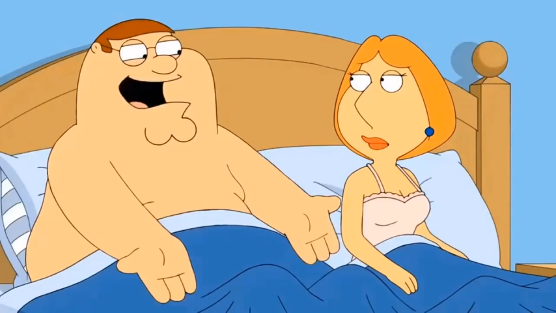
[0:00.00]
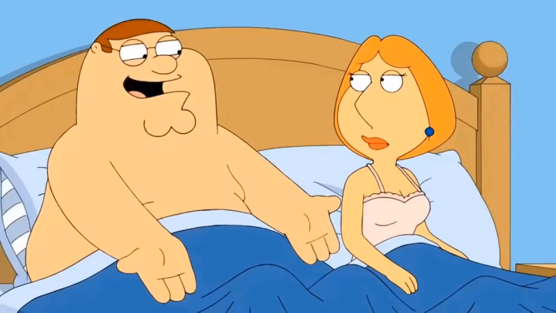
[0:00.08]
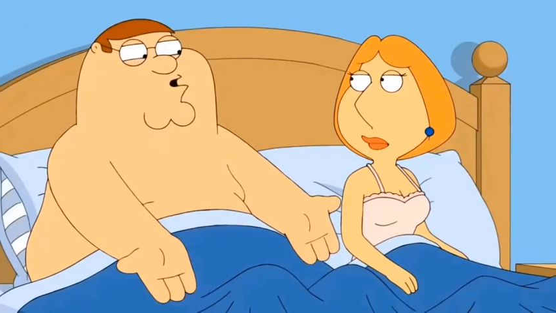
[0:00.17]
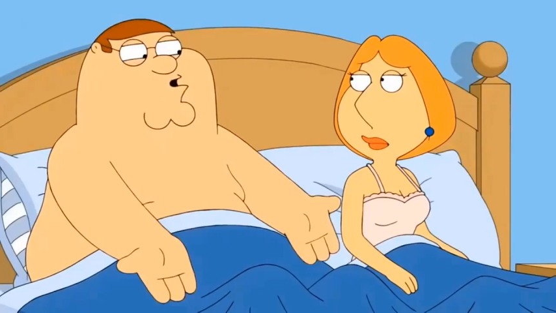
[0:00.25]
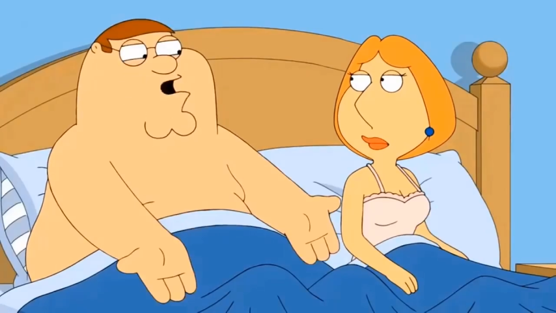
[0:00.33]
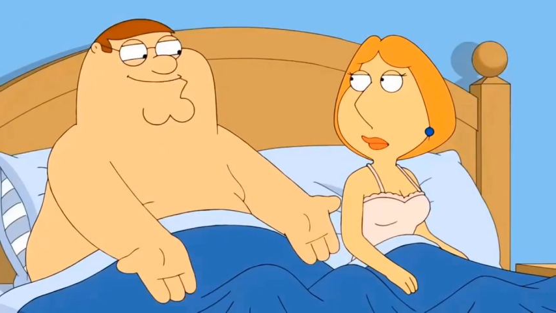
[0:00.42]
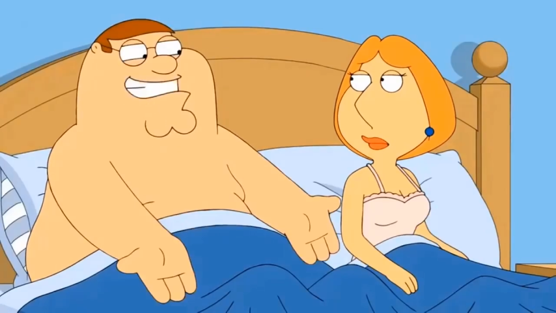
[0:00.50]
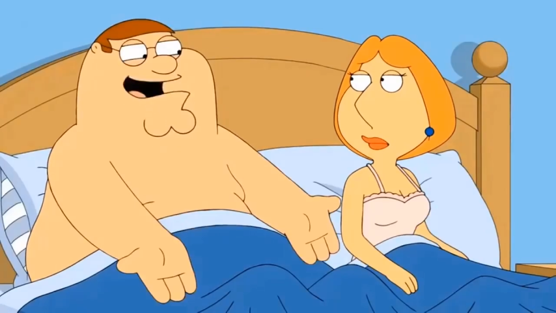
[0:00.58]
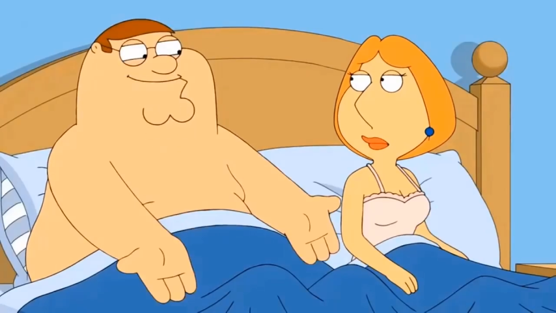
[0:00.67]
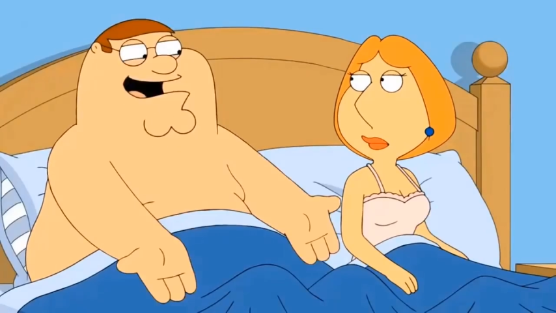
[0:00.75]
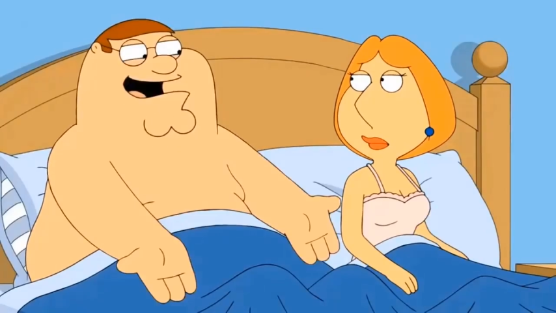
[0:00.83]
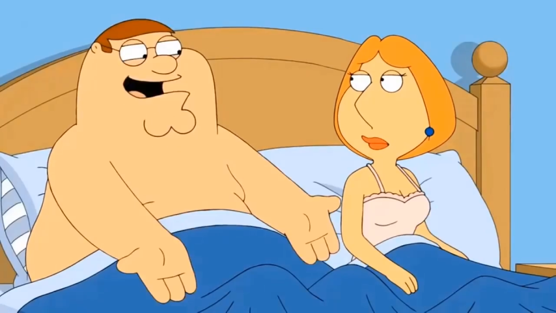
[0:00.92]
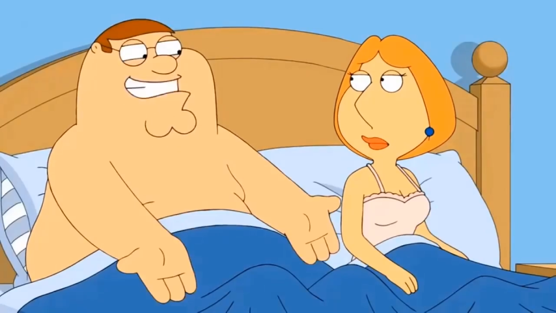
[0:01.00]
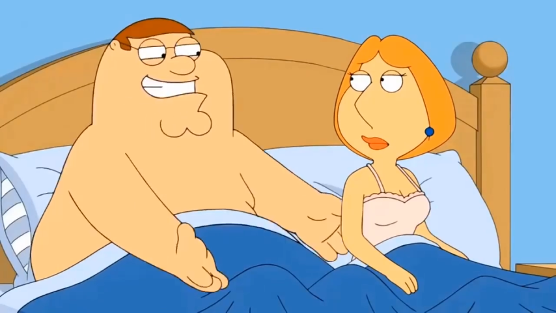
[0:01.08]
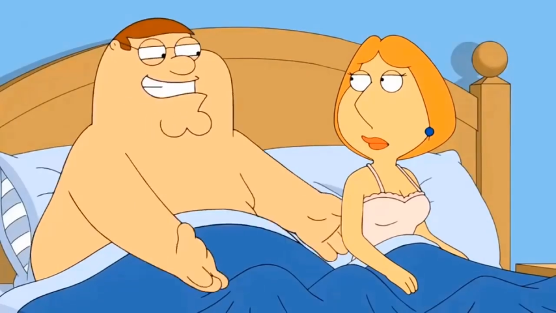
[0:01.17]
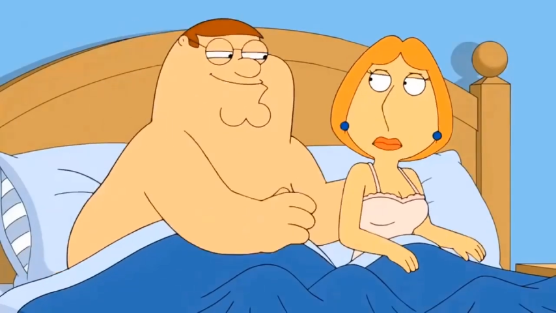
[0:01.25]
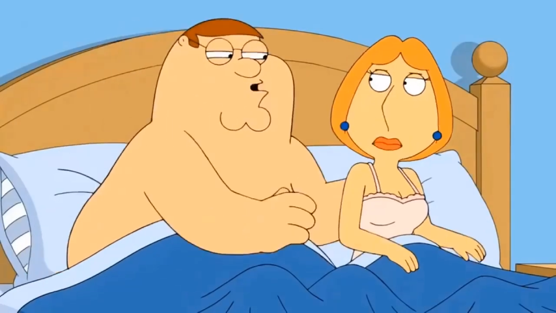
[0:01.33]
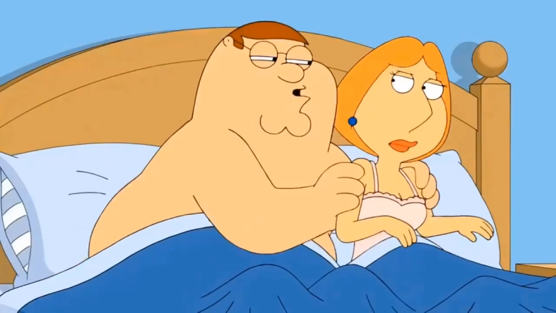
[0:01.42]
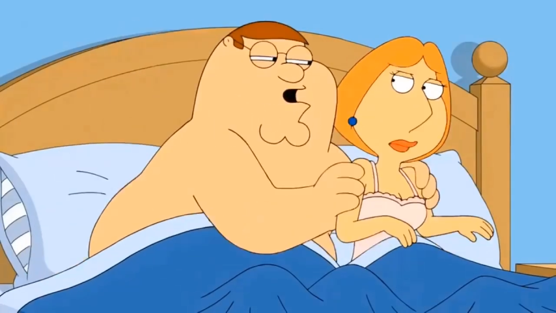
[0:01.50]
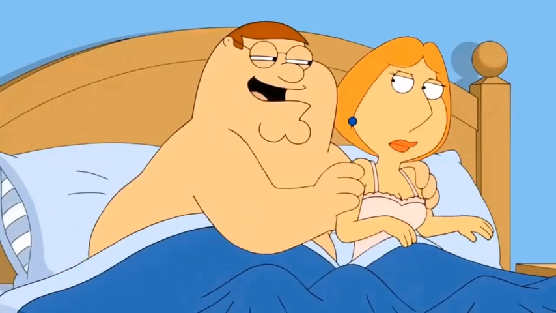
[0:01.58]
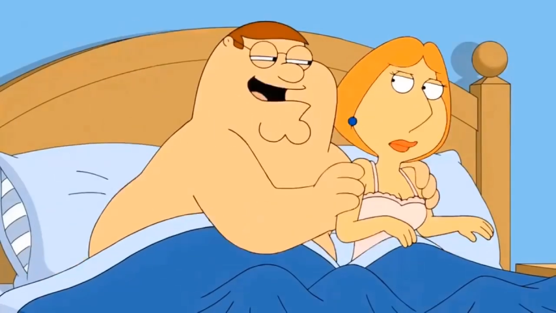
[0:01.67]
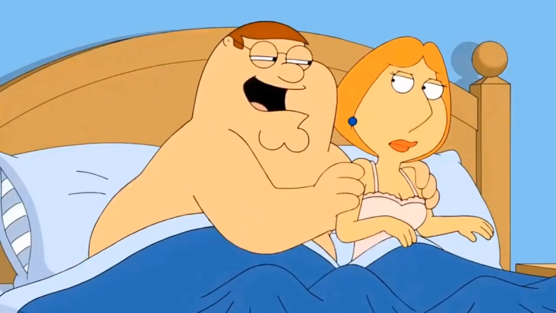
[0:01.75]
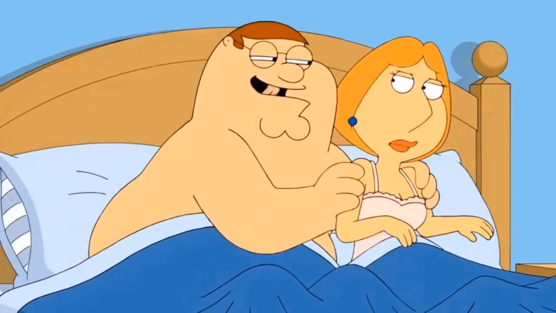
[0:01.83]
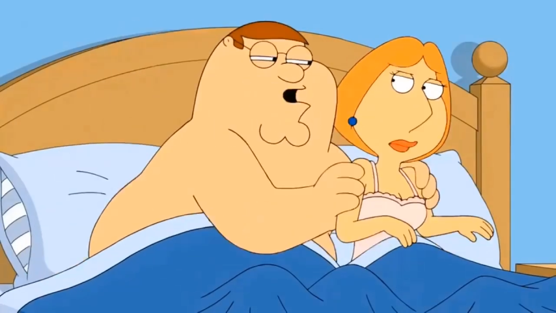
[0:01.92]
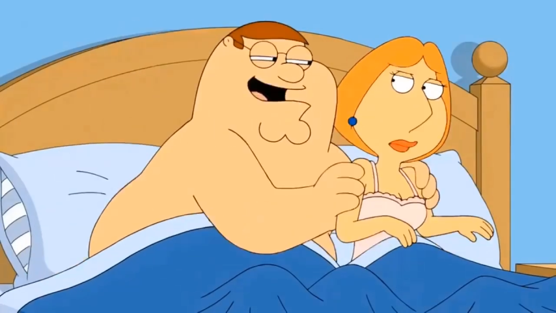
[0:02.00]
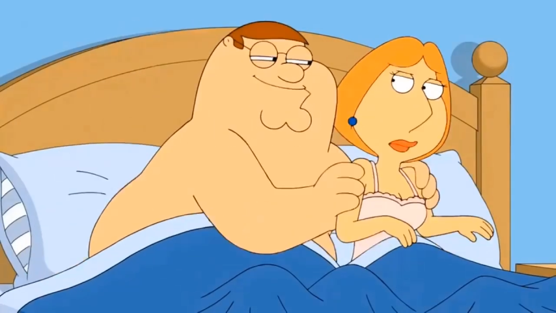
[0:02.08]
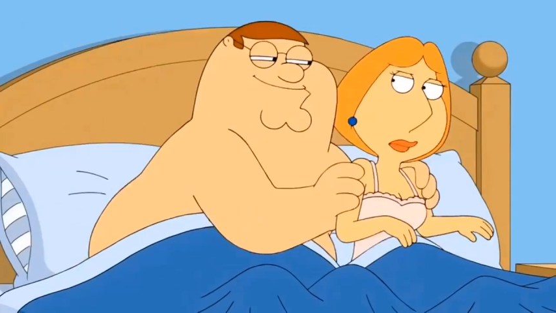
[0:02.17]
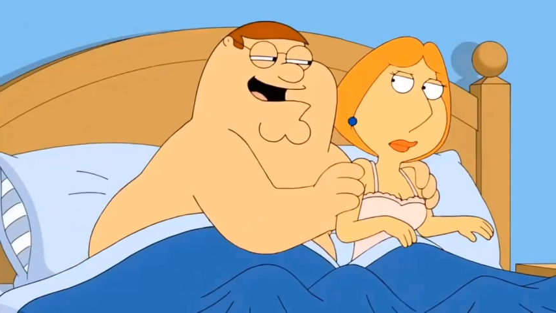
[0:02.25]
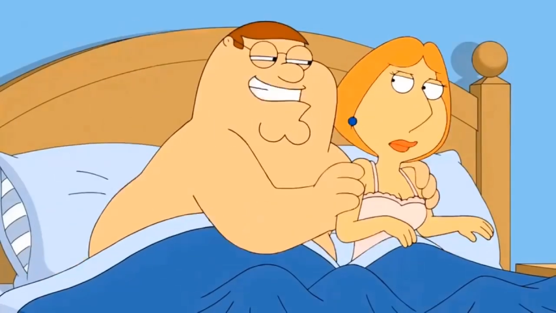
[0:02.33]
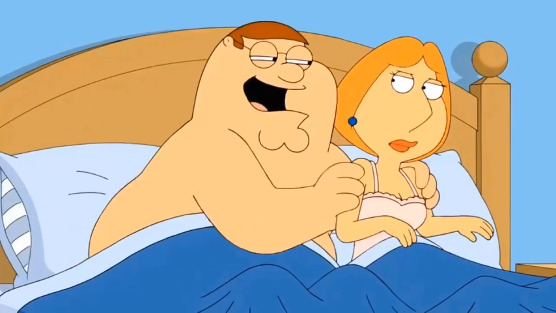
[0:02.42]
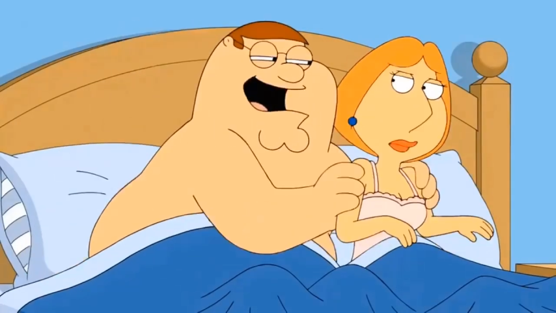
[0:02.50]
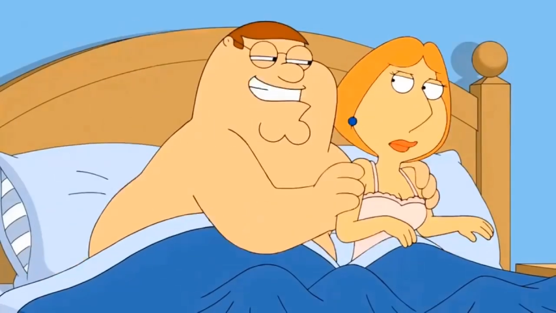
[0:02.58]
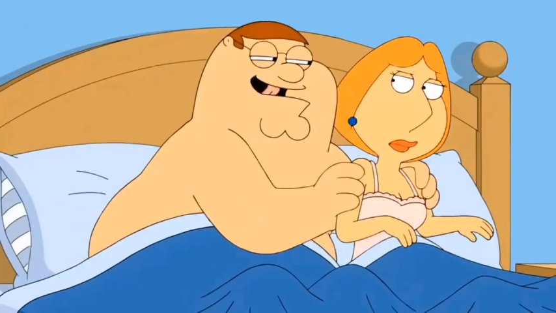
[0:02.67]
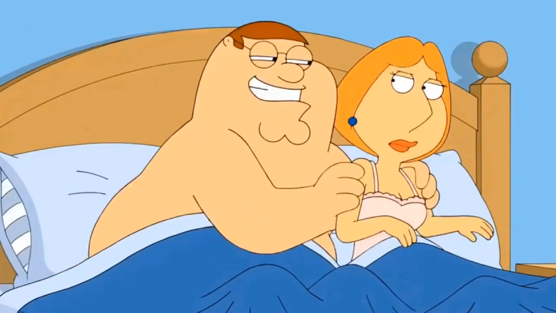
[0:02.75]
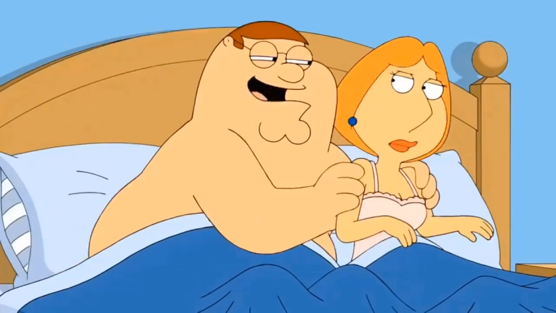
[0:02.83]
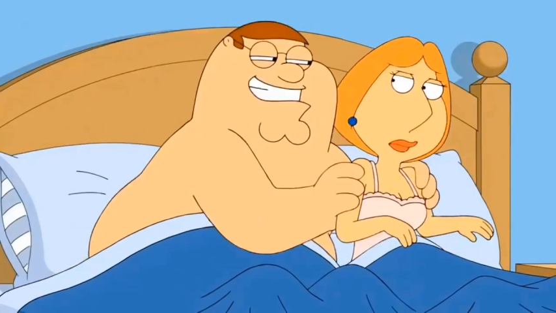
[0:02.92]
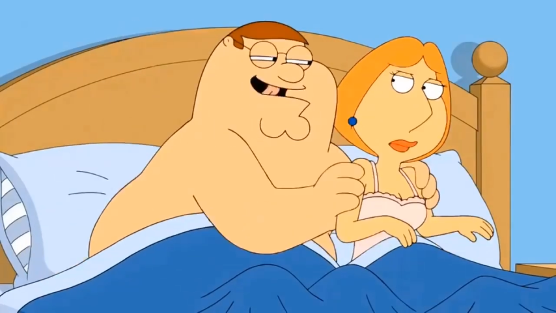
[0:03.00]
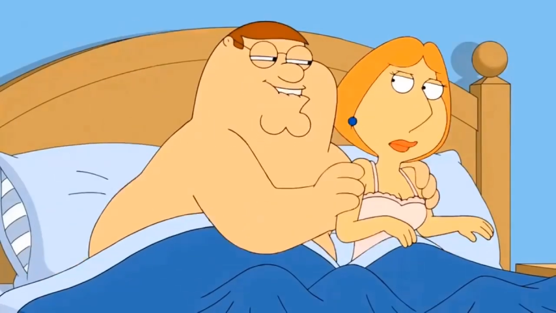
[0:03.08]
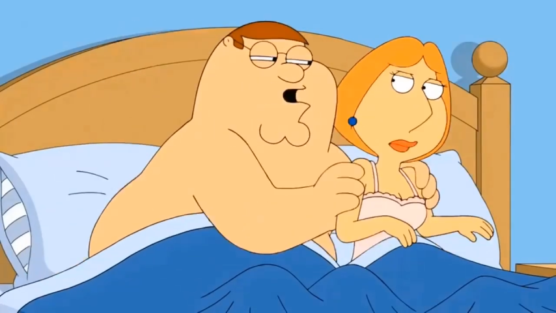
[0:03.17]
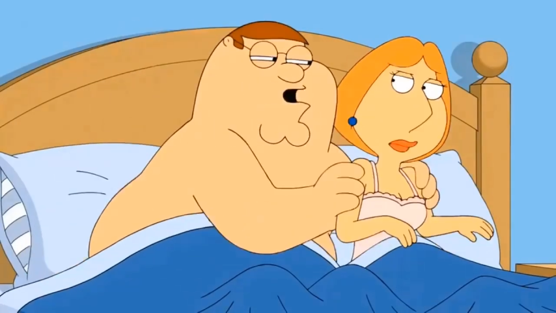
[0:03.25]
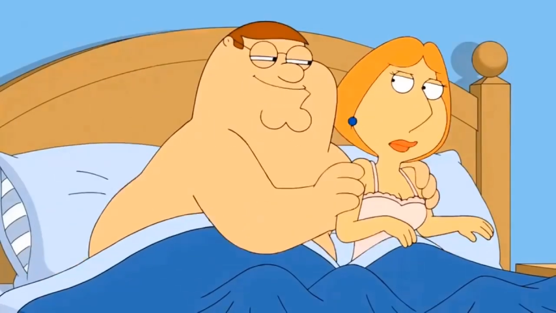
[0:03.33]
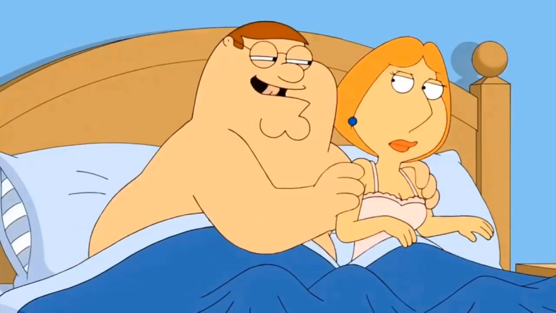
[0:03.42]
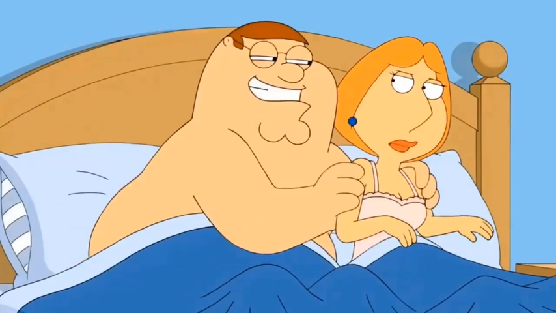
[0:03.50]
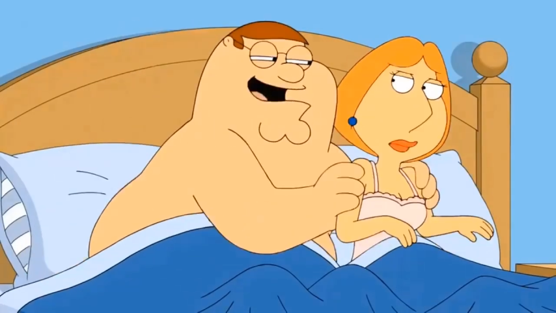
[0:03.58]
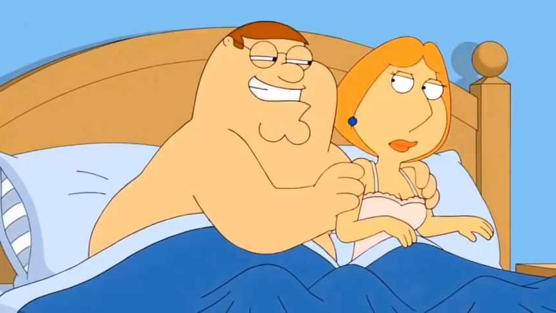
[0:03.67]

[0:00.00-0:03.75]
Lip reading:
(no speaker visible)